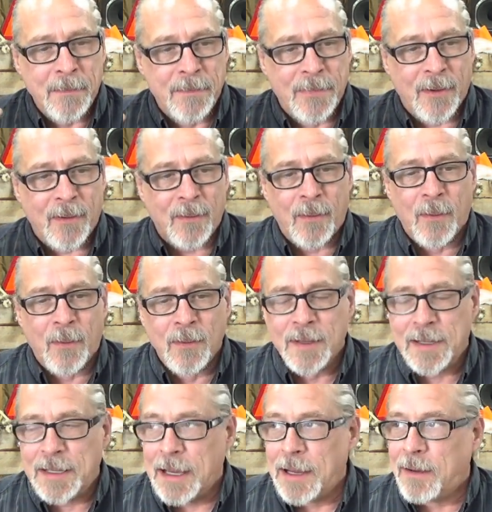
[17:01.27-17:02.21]
but
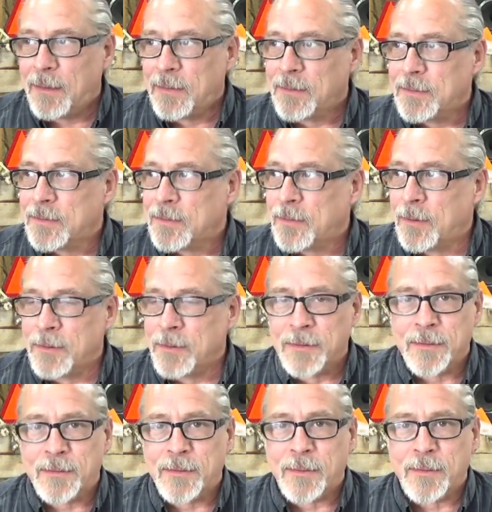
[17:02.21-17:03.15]
holy cow, go to
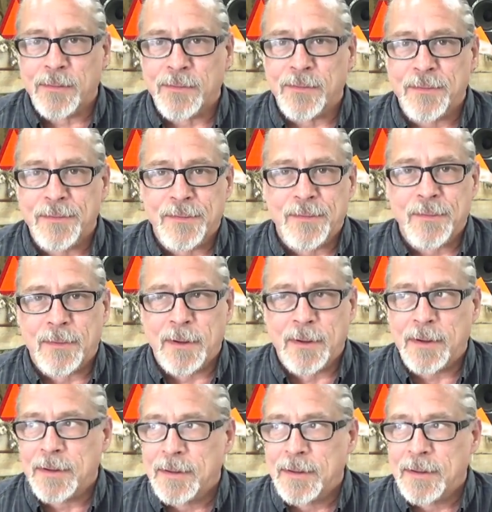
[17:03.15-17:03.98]
the grocery store,